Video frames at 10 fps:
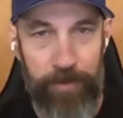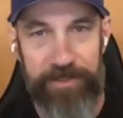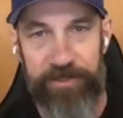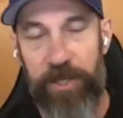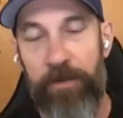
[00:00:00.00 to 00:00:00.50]

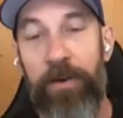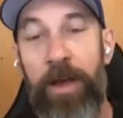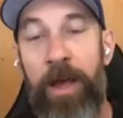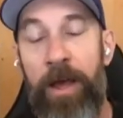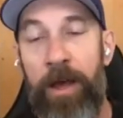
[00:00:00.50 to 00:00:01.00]
That's
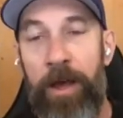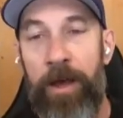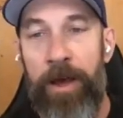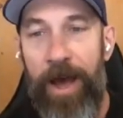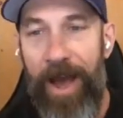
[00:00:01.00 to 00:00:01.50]

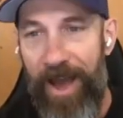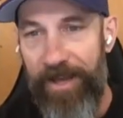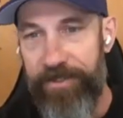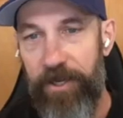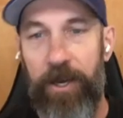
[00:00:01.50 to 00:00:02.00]

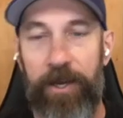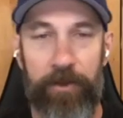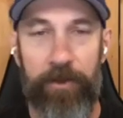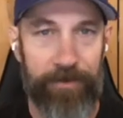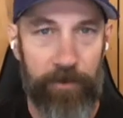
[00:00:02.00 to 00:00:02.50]

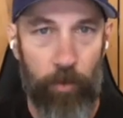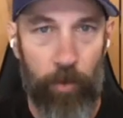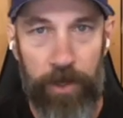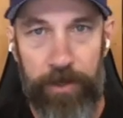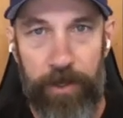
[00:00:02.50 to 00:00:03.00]

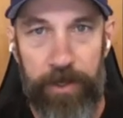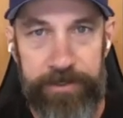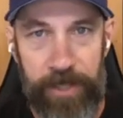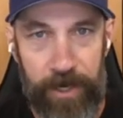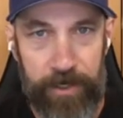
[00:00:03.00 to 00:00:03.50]

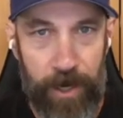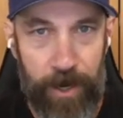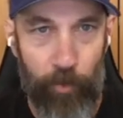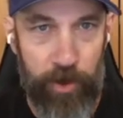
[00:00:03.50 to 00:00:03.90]
jeff@another71.com.